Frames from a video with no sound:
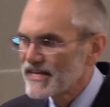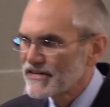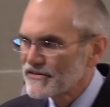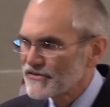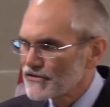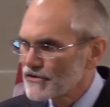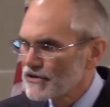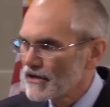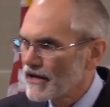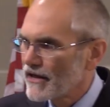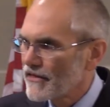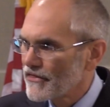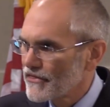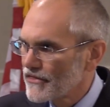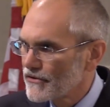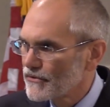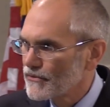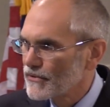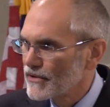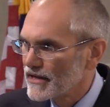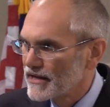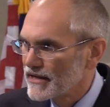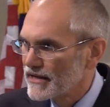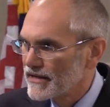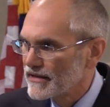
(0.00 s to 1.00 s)
That's not the
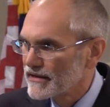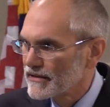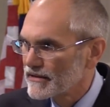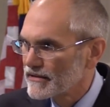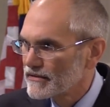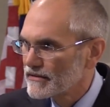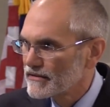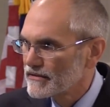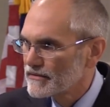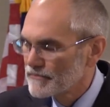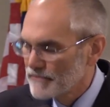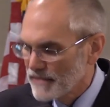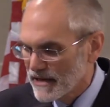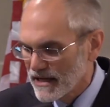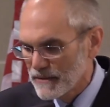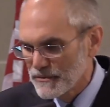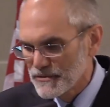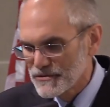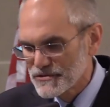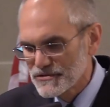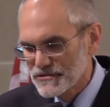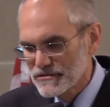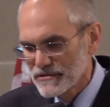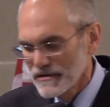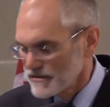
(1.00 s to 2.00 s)
way
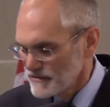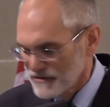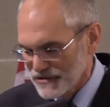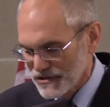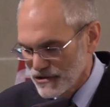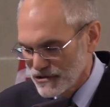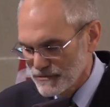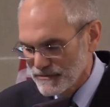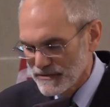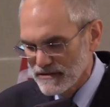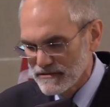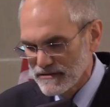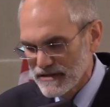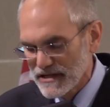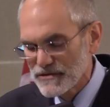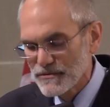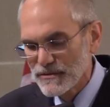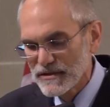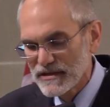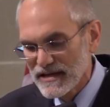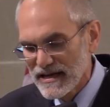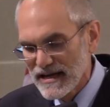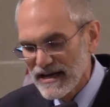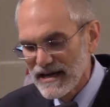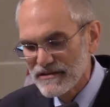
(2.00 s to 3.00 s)
Bibles, oh, excuse me, not
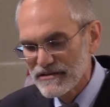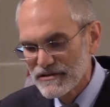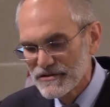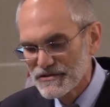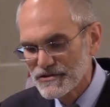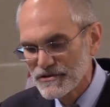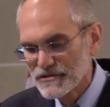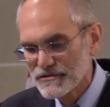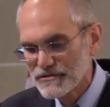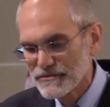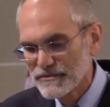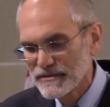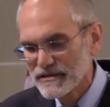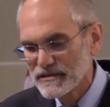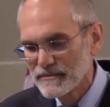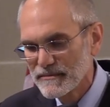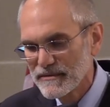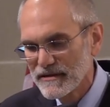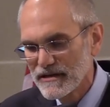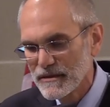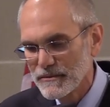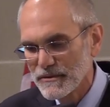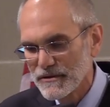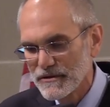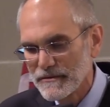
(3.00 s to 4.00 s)
the way Catholics are to read
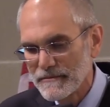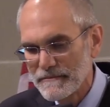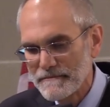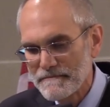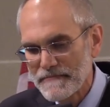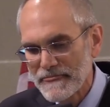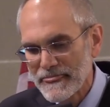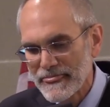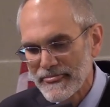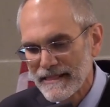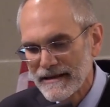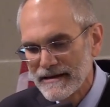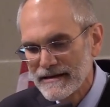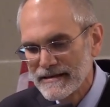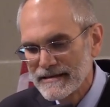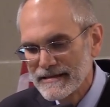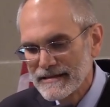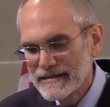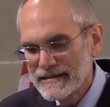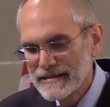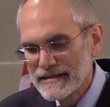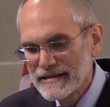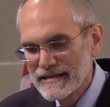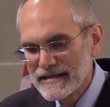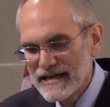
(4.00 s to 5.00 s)
the Bible.
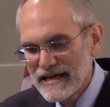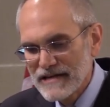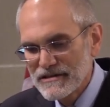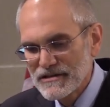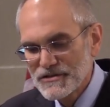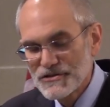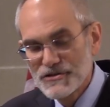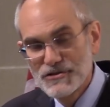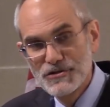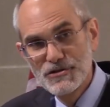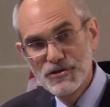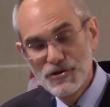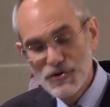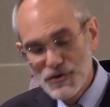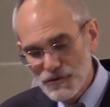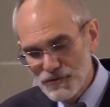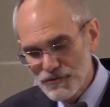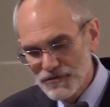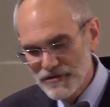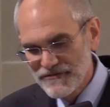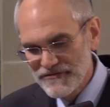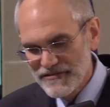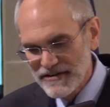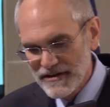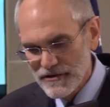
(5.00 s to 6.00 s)
Catholics
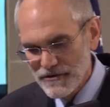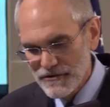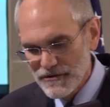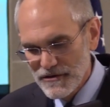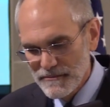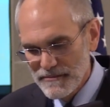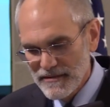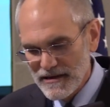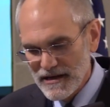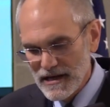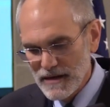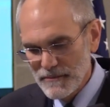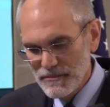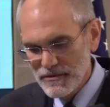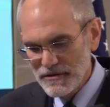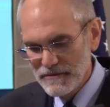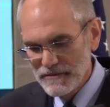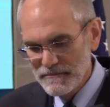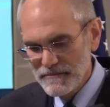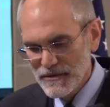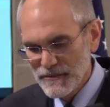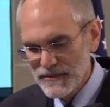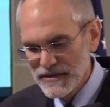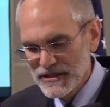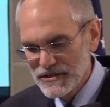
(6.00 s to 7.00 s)
do revere the
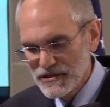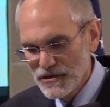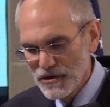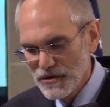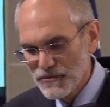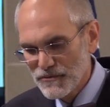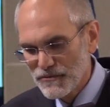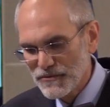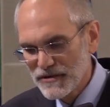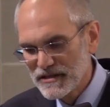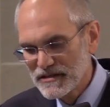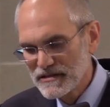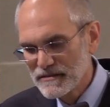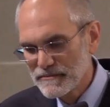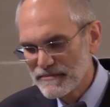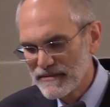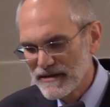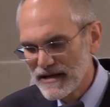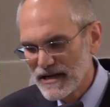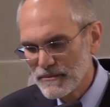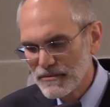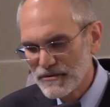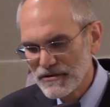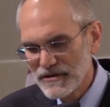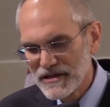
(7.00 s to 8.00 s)
Bible, but we don't read the
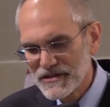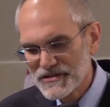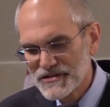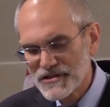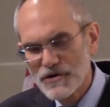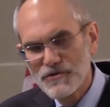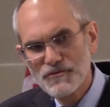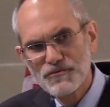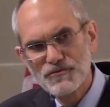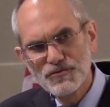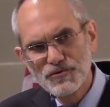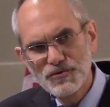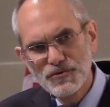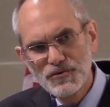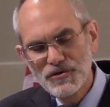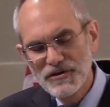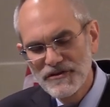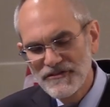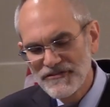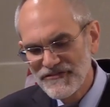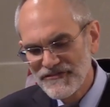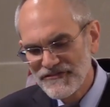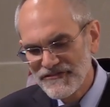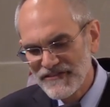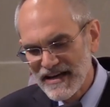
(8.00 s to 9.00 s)
Bible as our
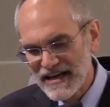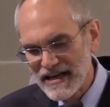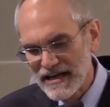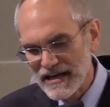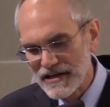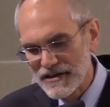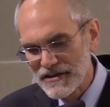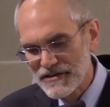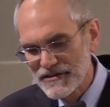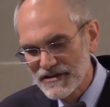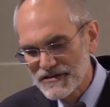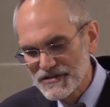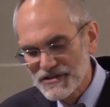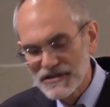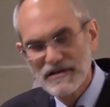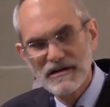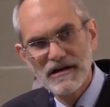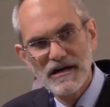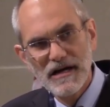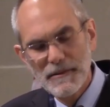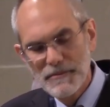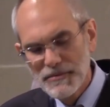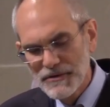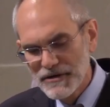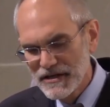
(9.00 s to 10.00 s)
rule of faith, as a
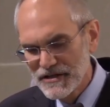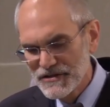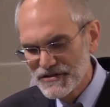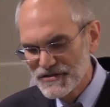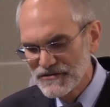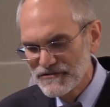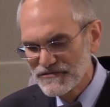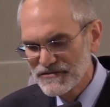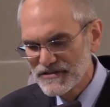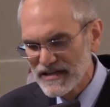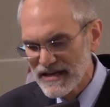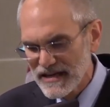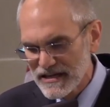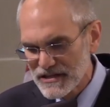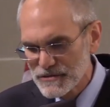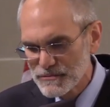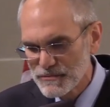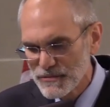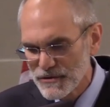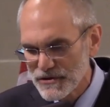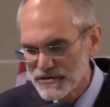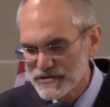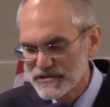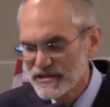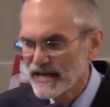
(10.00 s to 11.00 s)
comprehensive
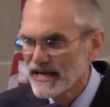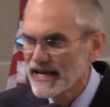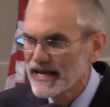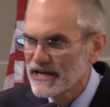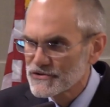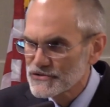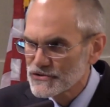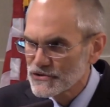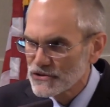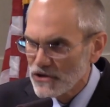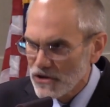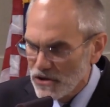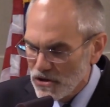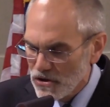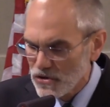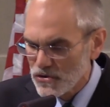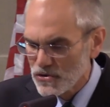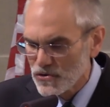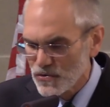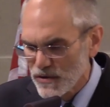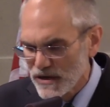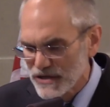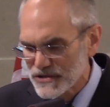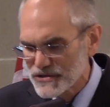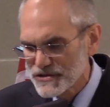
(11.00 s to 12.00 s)
textbook to answer
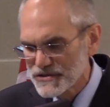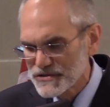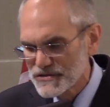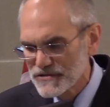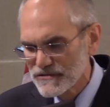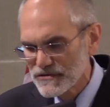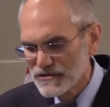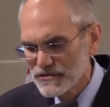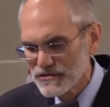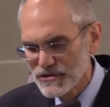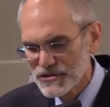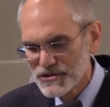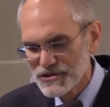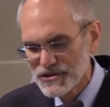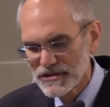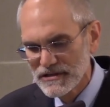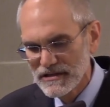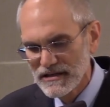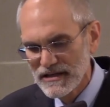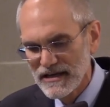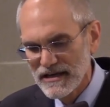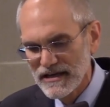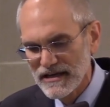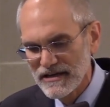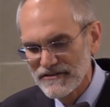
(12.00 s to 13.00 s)
all questions of
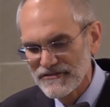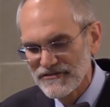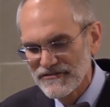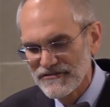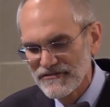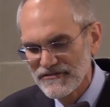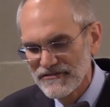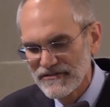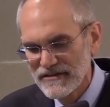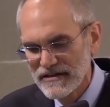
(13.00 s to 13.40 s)
Christian life.